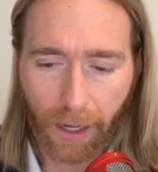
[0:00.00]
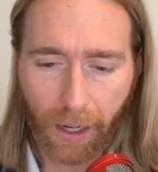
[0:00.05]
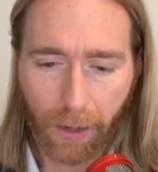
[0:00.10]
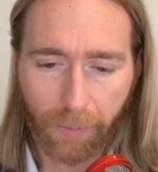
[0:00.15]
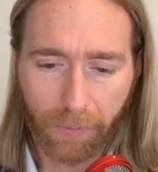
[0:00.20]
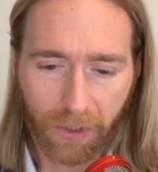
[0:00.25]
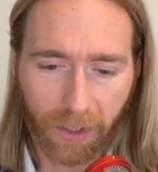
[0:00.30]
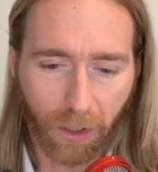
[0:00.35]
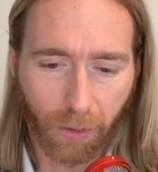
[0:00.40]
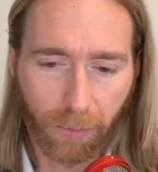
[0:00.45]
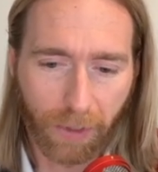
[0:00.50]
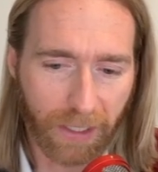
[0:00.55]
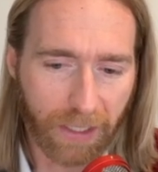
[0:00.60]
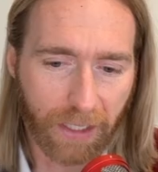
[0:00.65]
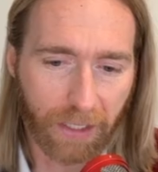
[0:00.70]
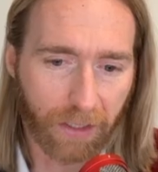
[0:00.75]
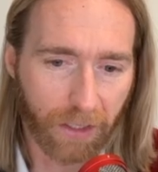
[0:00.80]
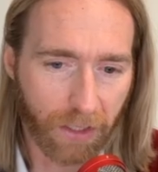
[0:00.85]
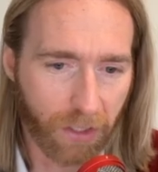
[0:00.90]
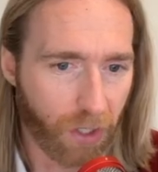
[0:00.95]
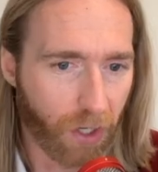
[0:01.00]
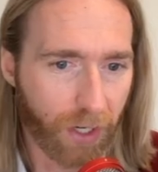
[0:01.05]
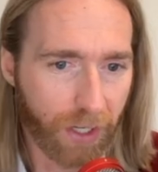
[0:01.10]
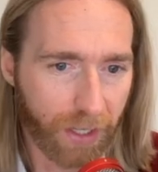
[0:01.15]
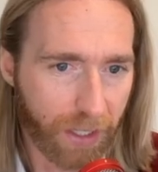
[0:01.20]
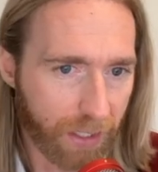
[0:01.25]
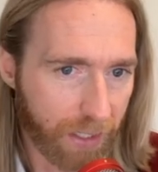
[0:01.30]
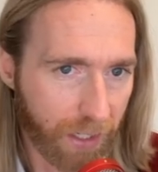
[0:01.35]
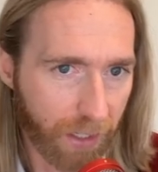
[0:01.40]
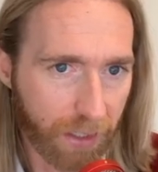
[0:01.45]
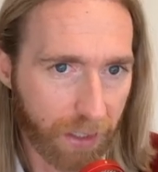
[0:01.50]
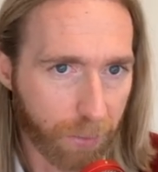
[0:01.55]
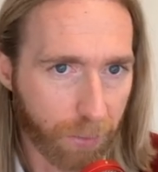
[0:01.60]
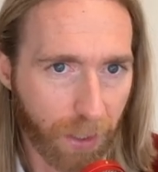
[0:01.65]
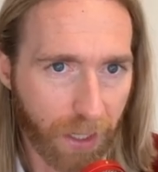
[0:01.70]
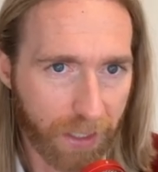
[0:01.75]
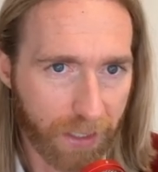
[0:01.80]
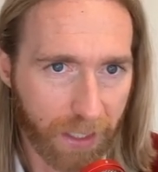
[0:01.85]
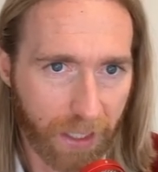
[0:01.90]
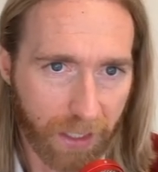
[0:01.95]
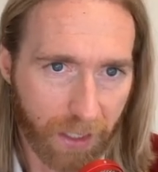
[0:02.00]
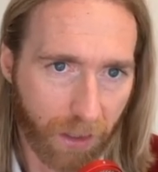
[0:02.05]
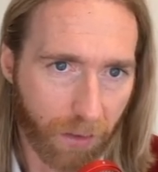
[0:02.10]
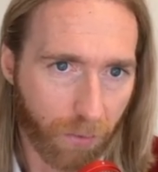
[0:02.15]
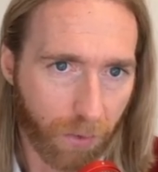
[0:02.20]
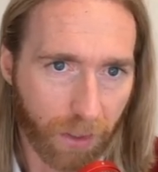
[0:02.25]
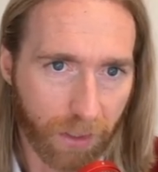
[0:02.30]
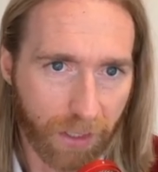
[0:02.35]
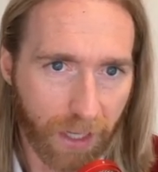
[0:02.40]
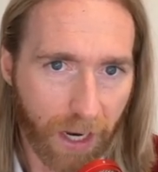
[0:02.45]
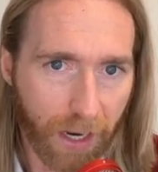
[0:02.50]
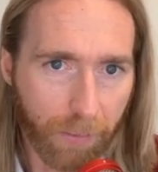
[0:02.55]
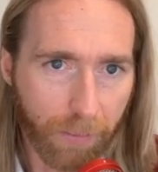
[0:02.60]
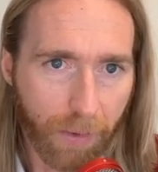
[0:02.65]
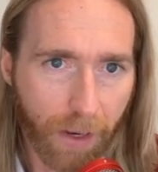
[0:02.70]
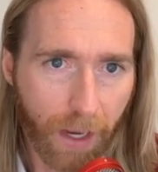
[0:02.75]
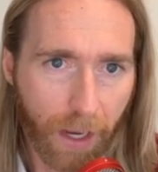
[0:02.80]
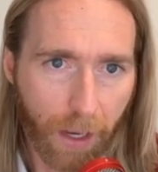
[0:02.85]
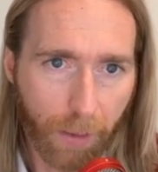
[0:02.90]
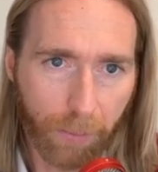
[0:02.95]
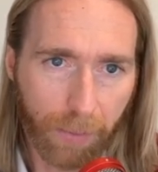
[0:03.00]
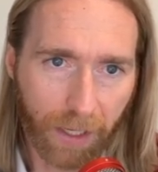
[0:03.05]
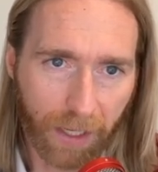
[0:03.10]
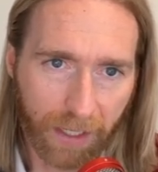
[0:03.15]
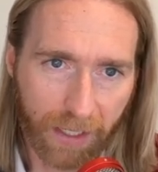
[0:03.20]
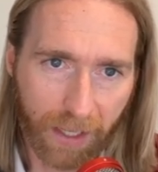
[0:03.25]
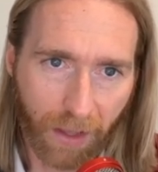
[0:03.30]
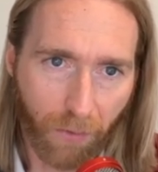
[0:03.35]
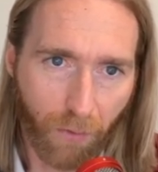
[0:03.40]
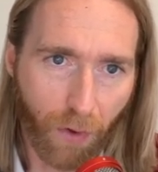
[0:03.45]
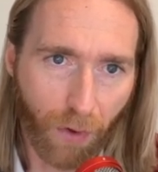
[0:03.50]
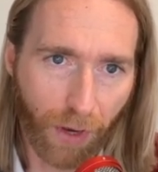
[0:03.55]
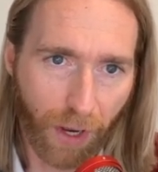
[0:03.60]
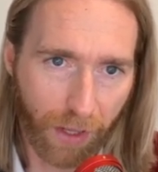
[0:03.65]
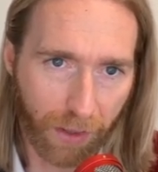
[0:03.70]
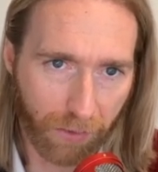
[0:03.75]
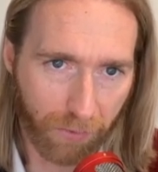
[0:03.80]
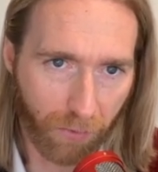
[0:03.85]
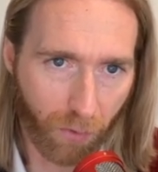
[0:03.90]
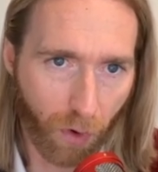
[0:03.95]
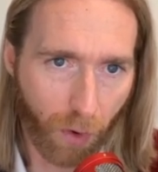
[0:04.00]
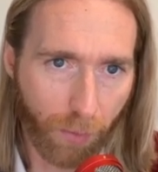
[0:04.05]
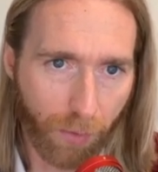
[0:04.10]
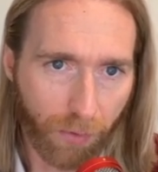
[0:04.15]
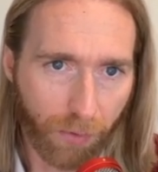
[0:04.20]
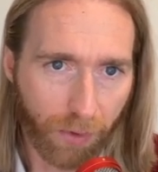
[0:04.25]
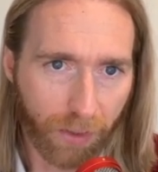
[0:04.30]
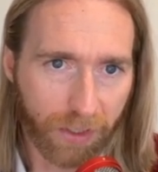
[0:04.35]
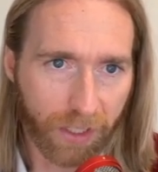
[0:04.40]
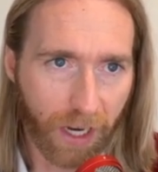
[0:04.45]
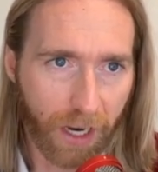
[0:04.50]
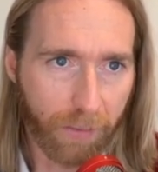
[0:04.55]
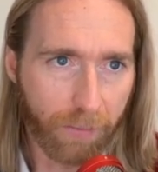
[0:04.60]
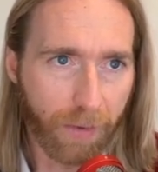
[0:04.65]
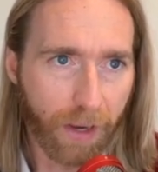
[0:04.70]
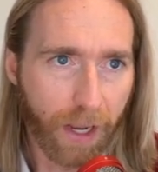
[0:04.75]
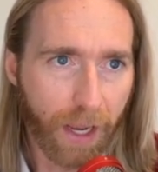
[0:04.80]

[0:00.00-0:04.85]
So basically starting the sales process in real time because they filled out the form in real time.